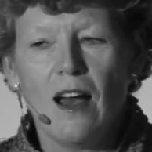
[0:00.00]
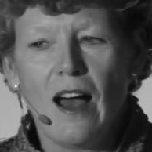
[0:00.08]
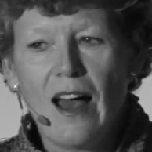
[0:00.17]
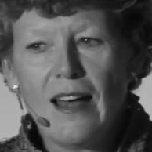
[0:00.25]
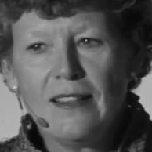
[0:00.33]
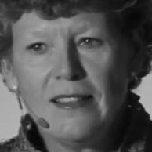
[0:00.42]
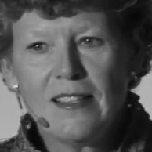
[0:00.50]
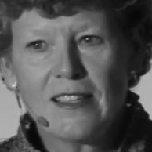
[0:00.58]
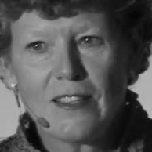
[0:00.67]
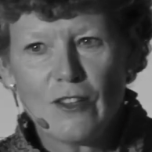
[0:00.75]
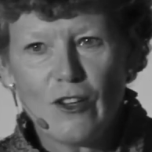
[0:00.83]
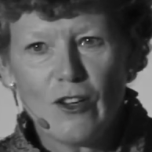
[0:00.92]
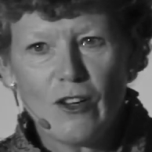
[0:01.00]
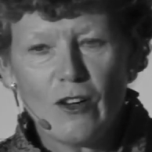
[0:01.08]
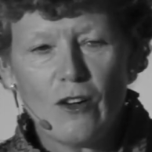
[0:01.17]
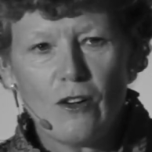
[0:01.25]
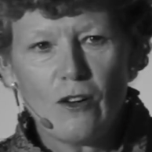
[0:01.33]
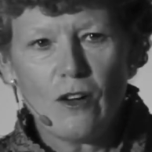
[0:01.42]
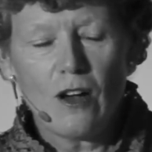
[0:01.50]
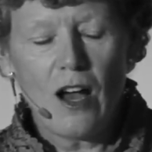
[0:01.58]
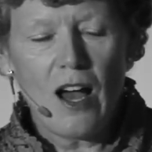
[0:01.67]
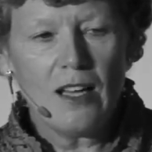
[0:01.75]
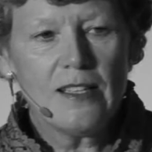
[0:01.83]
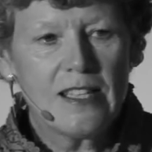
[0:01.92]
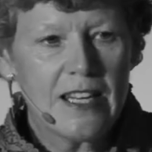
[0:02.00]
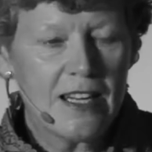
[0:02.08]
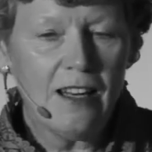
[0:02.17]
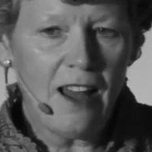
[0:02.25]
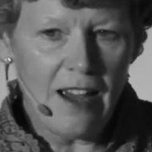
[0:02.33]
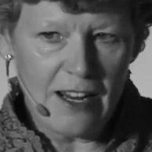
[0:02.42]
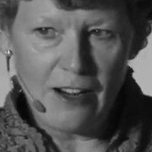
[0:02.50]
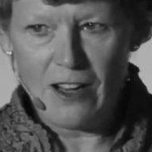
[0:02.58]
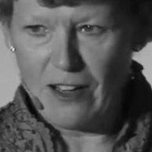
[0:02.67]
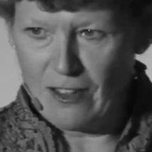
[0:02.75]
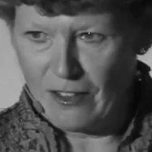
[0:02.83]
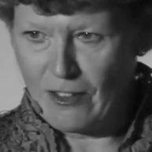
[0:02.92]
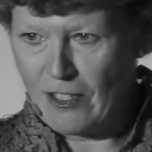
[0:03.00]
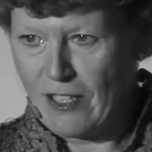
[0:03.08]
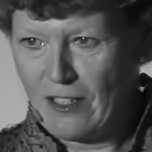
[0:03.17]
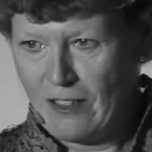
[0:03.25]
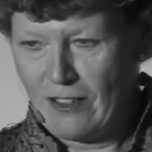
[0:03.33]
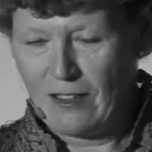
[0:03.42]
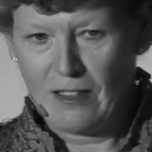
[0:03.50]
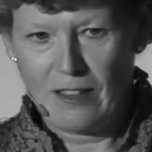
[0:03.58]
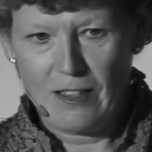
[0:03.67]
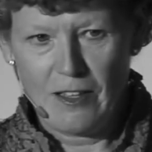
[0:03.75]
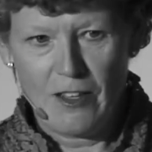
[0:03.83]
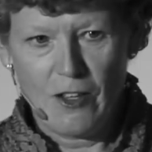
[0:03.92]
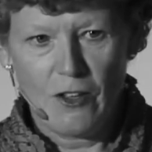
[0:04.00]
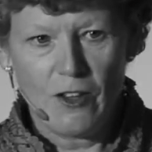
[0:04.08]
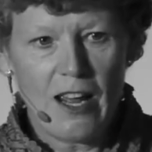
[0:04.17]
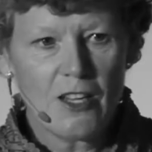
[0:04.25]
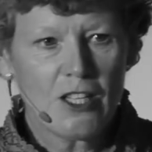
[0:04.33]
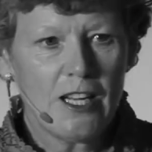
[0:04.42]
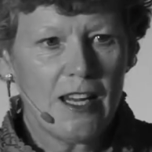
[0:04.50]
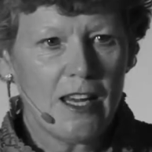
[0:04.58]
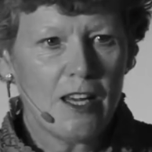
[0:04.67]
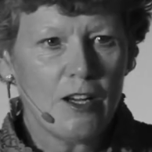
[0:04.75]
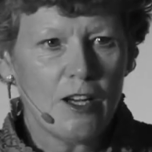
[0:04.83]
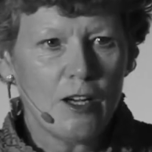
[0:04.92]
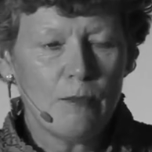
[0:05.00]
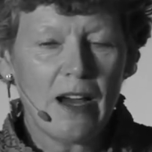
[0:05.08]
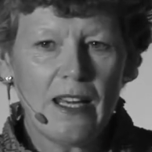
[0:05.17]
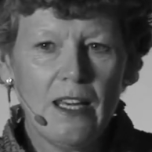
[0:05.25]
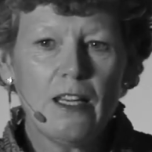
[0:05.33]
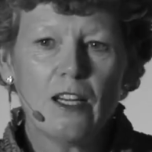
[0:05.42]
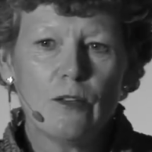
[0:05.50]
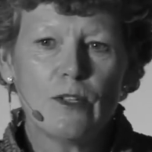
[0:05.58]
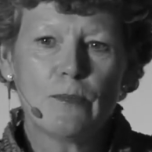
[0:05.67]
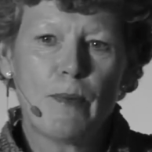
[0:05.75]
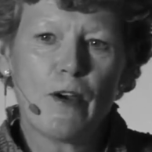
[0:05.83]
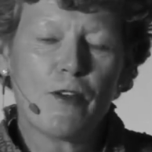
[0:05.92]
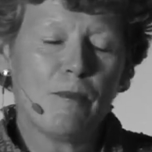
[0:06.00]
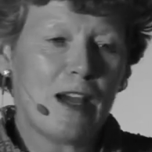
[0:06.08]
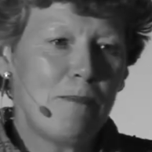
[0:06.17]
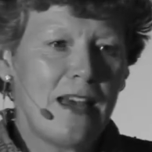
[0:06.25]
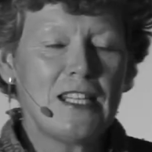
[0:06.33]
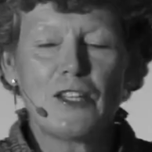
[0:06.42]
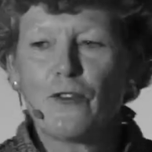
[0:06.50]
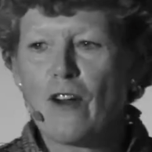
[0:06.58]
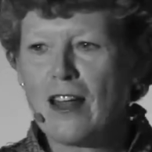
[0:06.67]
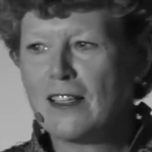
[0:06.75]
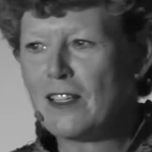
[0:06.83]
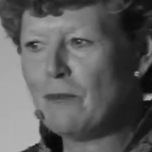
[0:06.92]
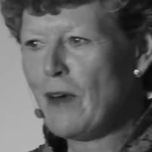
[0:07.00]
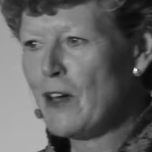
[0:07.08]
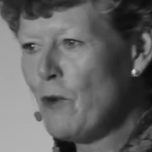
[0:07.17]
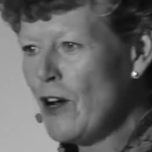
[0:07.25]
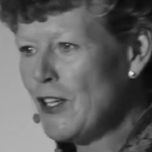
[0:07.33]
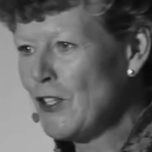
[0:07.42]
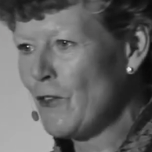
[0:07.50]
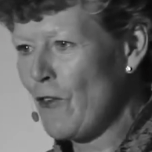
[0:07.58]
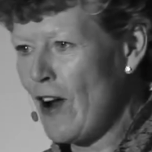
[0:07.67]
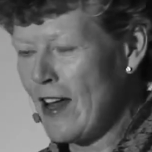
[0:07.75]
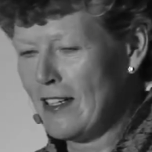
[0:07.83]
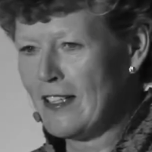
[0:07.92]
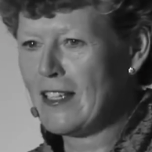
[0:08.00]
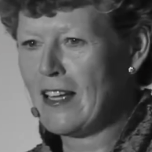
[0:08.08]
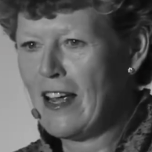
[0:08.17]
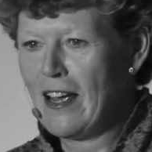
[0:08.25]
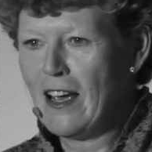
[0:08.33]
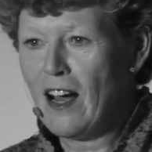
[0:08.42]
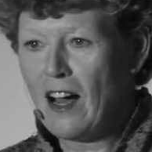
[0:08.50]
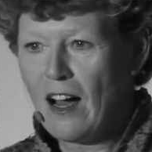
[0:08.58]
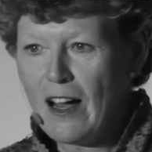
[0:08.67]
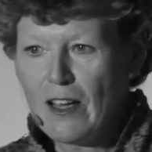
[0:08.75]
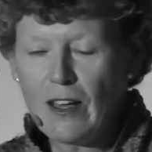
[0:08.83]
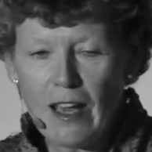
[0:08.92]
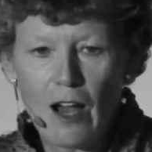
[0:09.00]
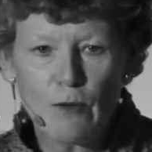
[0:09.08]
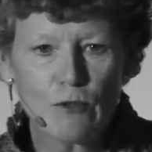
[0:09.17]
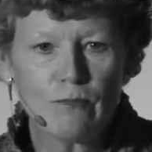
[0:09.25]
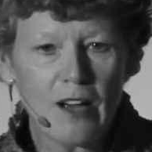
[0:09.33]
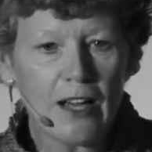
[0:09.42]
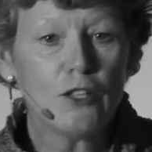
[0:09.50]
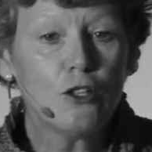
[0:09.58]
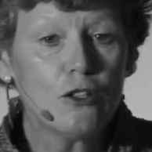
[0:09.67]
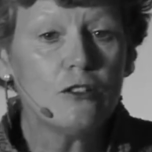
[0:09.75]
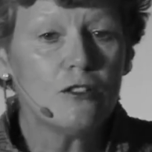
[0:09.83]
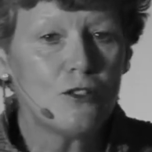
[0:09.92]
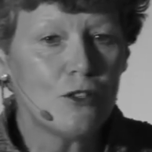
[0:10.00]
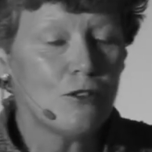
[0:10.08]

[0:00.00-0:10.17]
And until I learnt that actually my ego was both my best friend and my worst friend, I couldn't